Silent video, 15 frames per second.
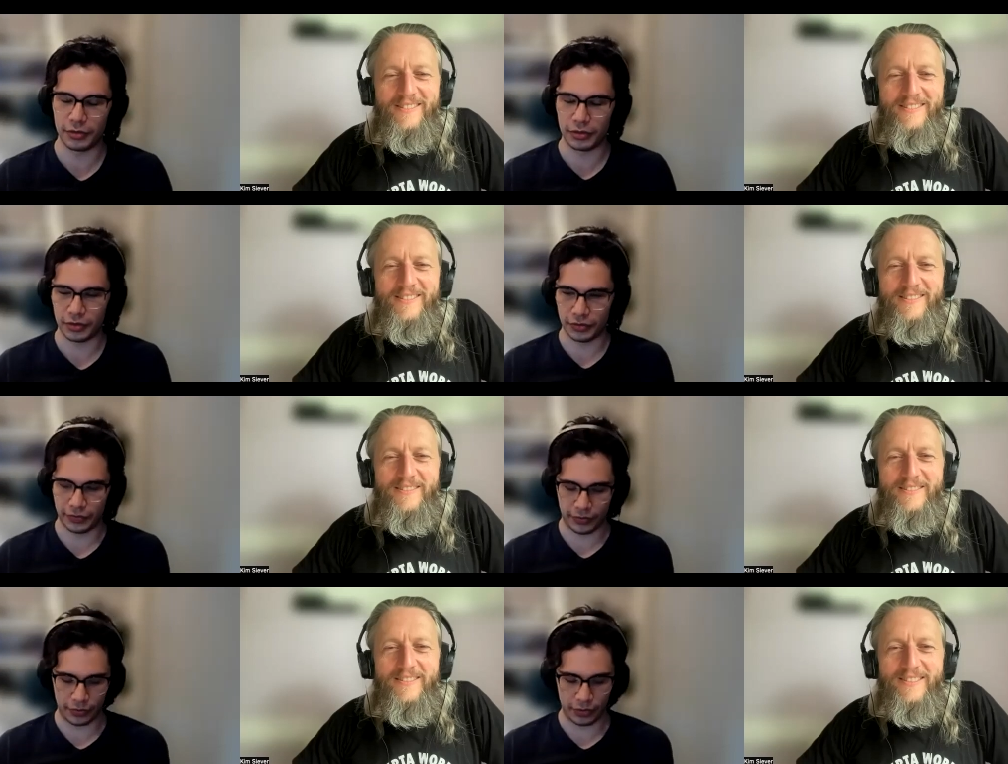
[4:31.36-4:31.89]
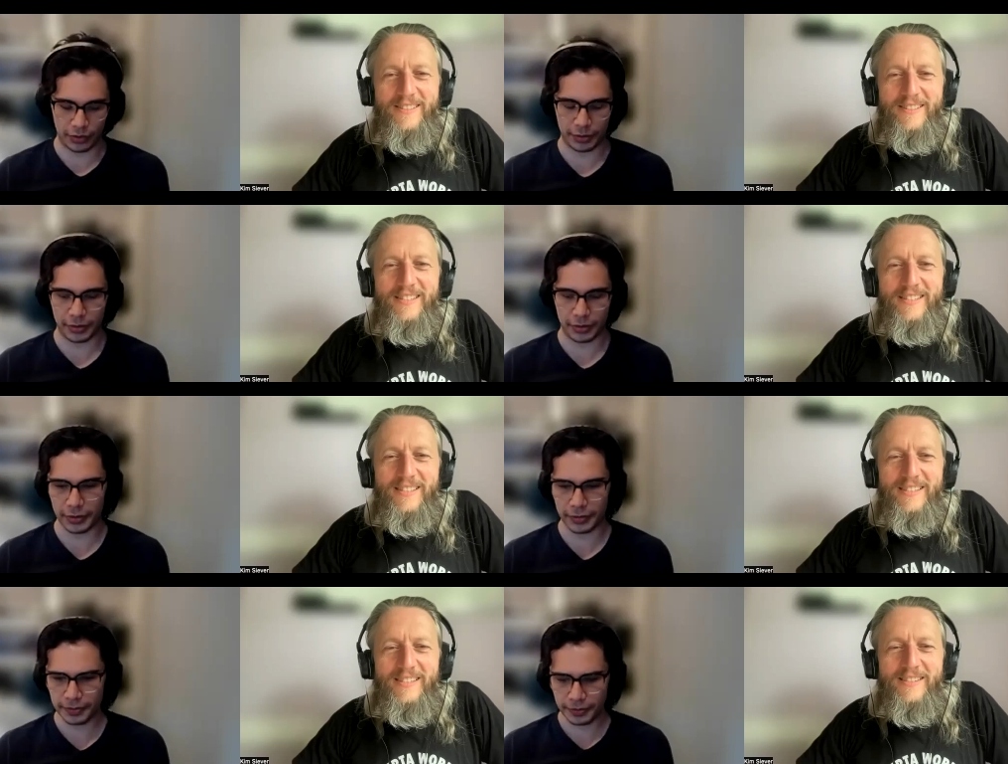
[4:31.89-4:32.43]
Speaker 1: was affordable.
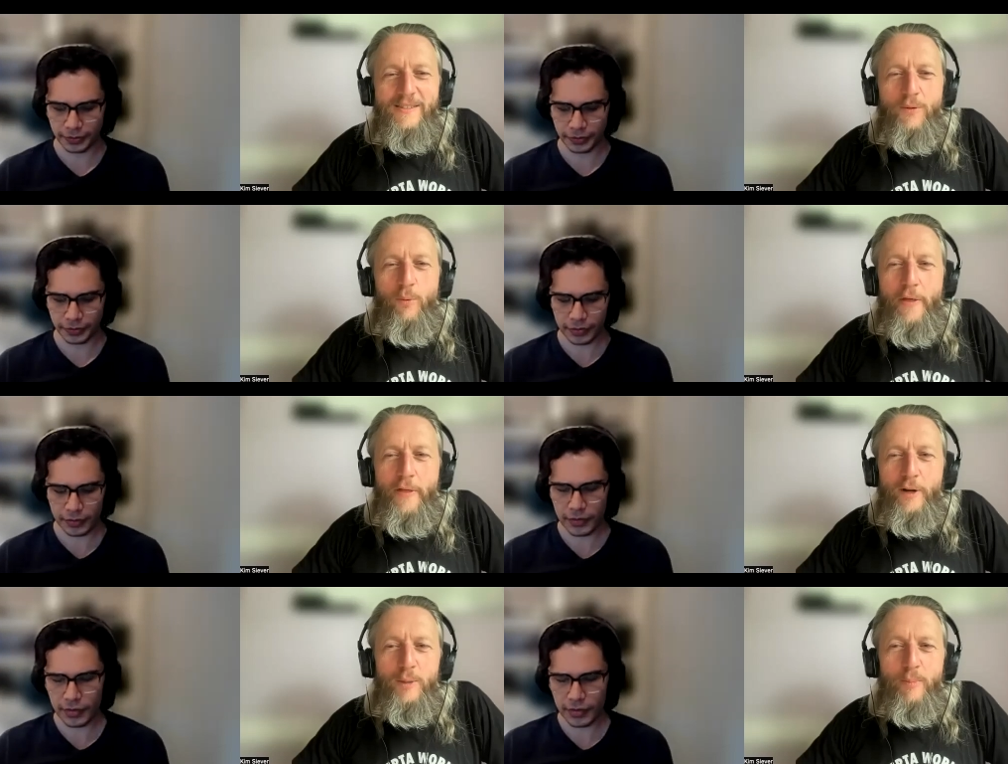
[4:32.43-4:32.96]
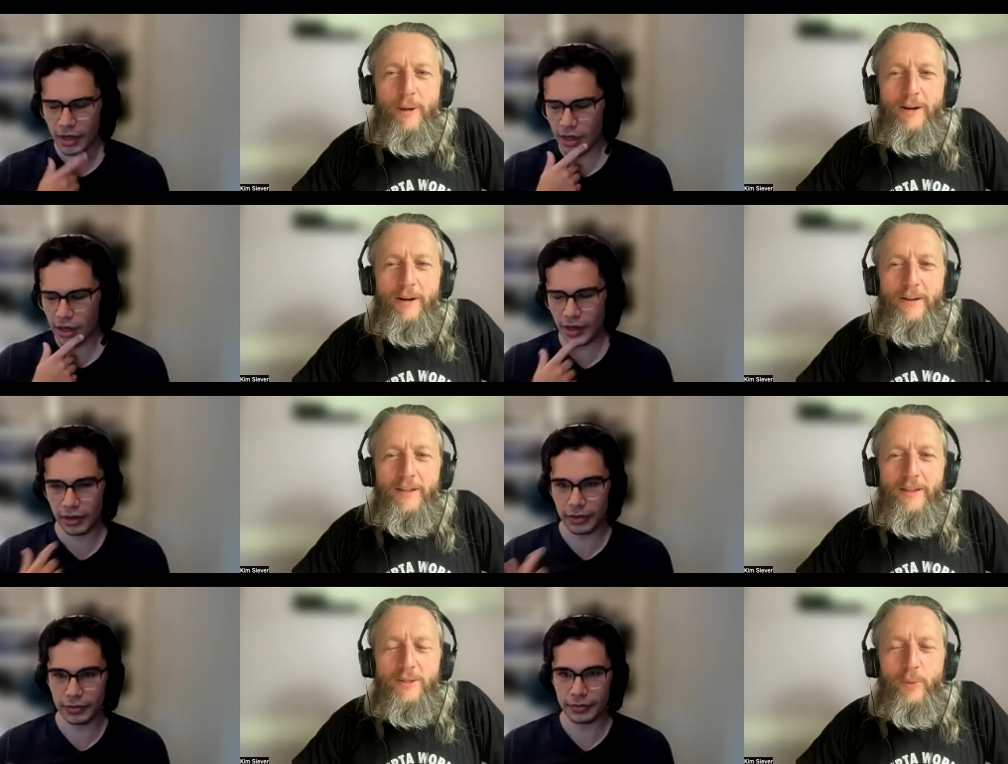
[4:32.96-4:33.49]
Speaker 2: Weather's better
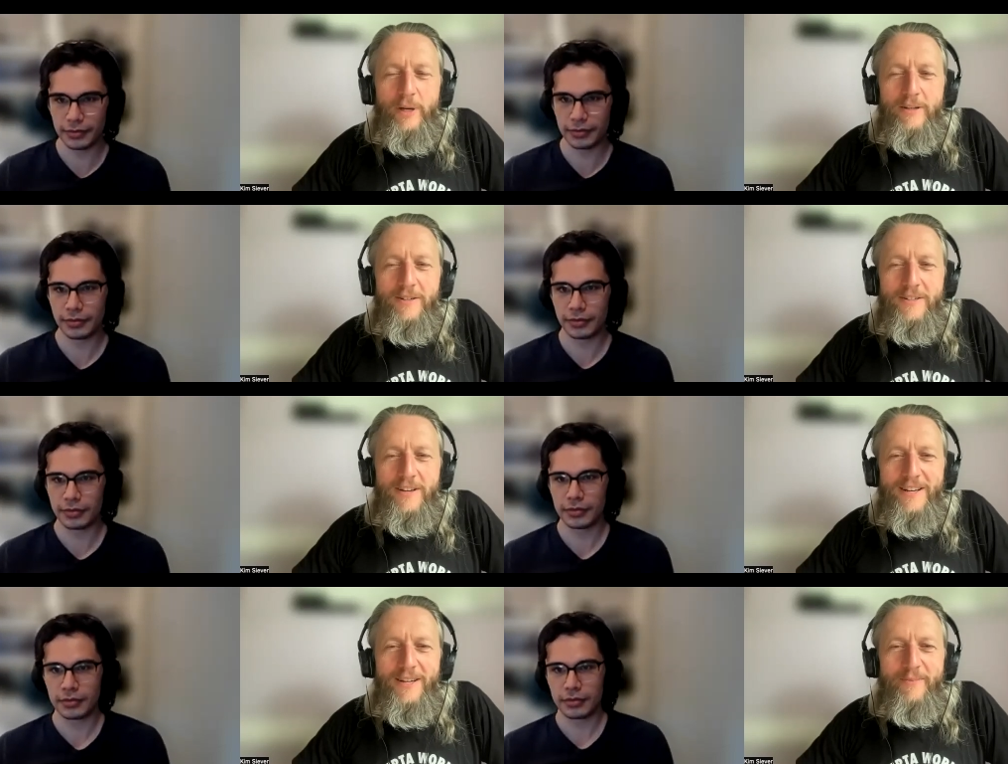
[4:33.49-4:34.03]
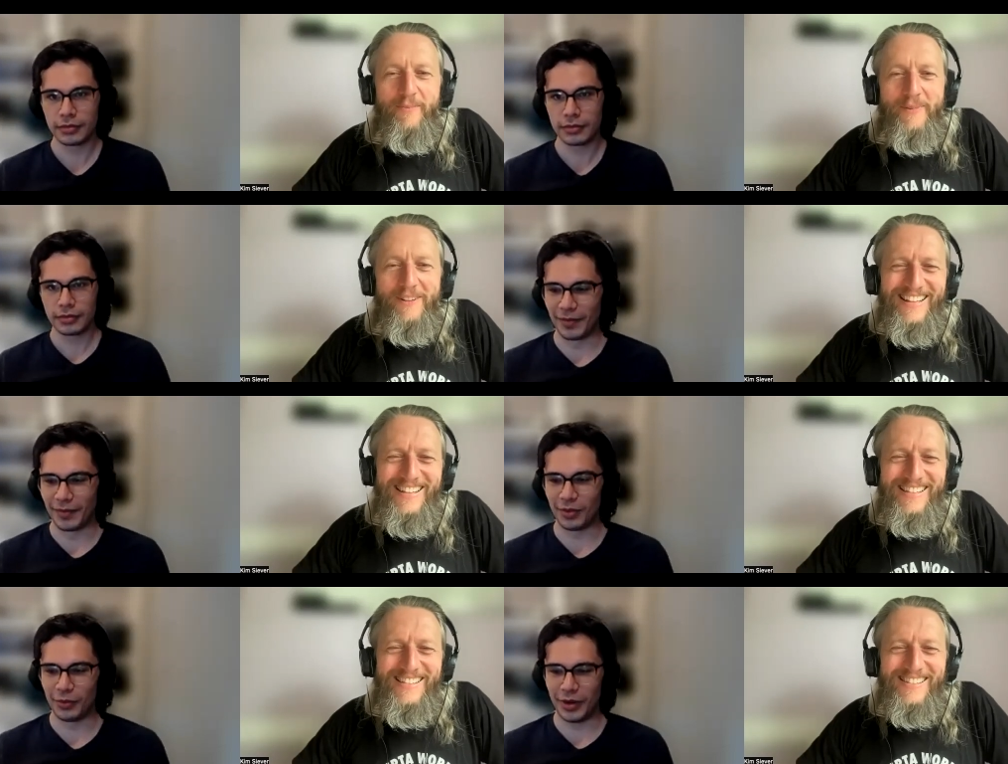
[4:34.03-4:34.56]
in this winter time.
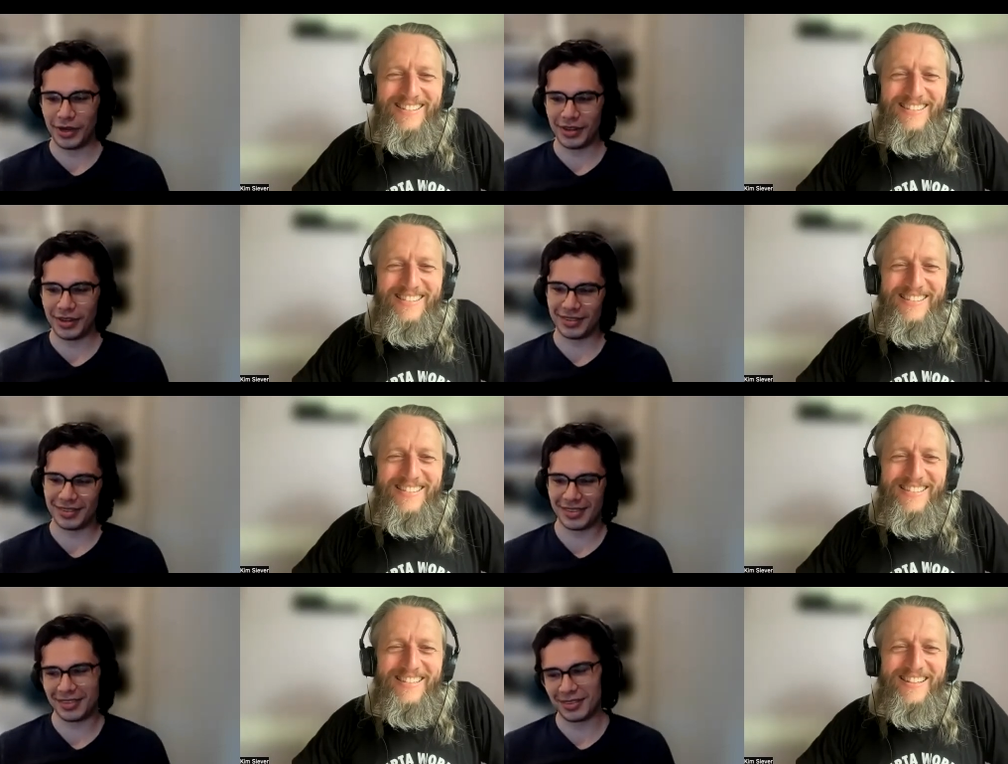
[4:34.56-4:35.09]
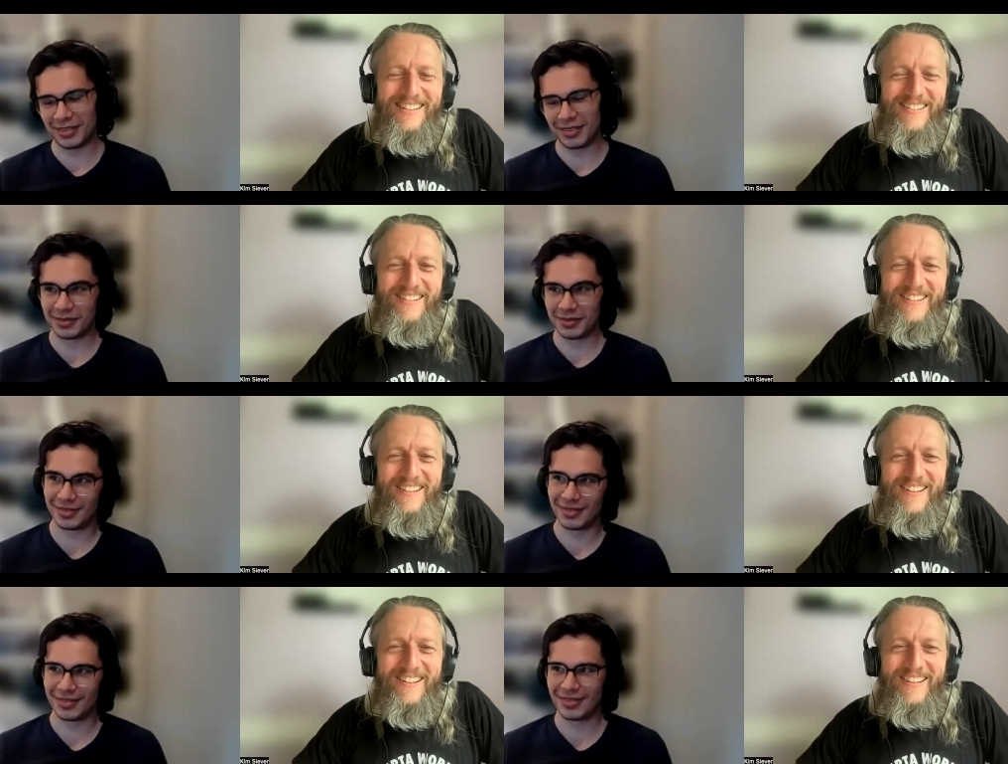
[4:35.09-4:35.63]
Speaker 1: The wind is
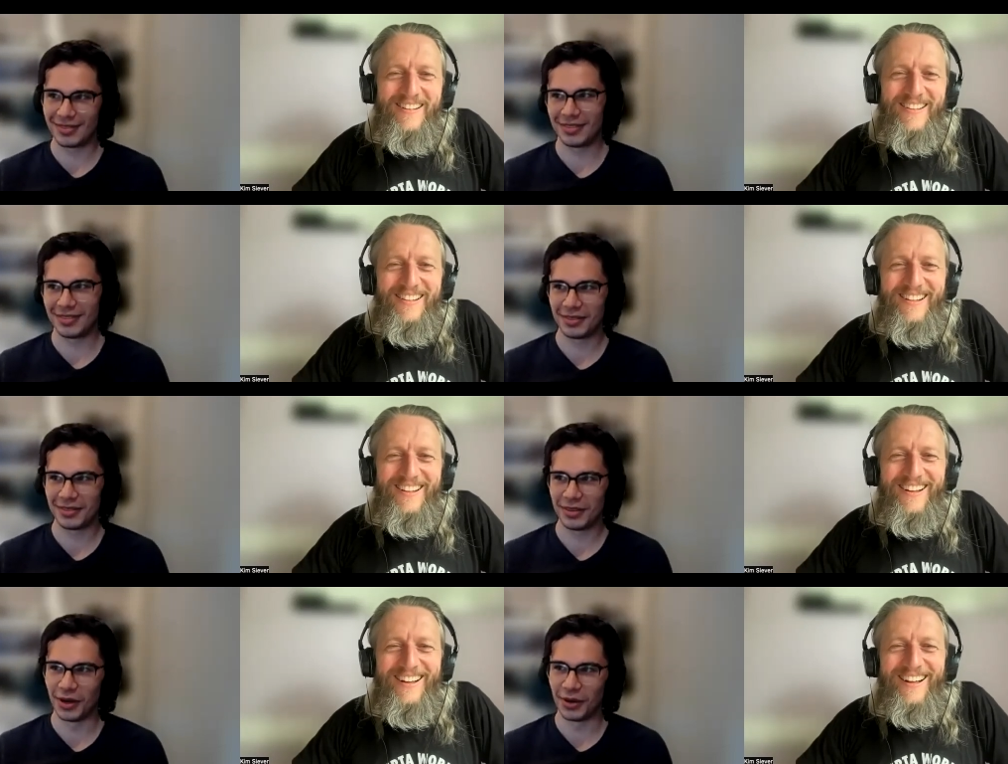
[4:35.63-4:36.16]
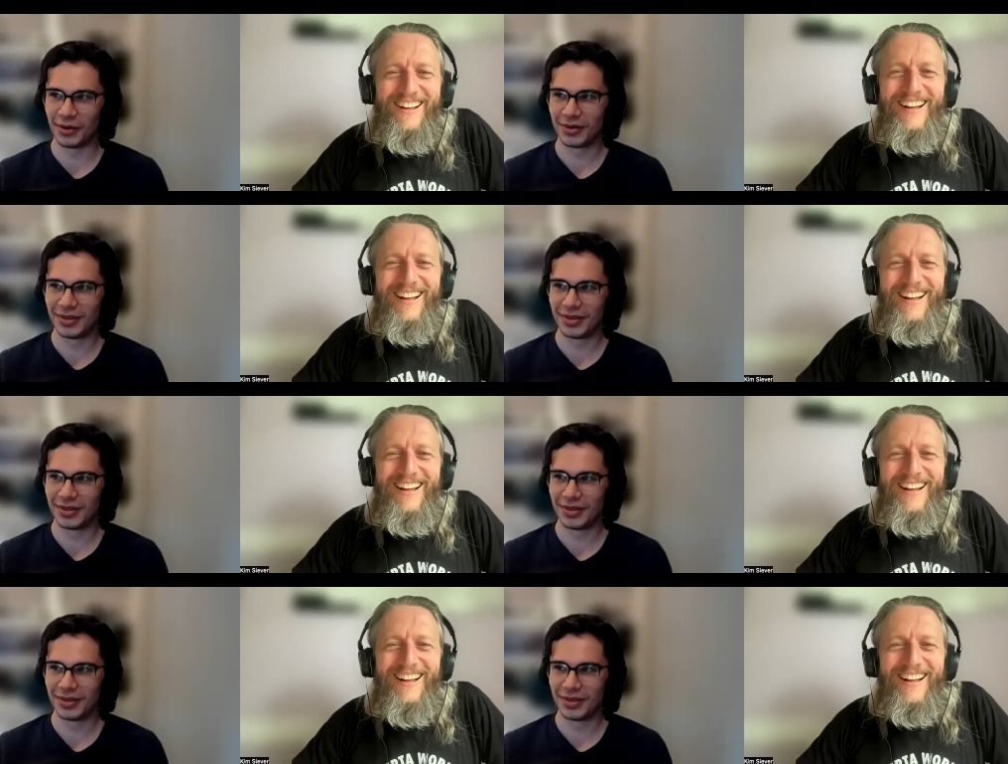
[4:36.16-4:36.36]
you know.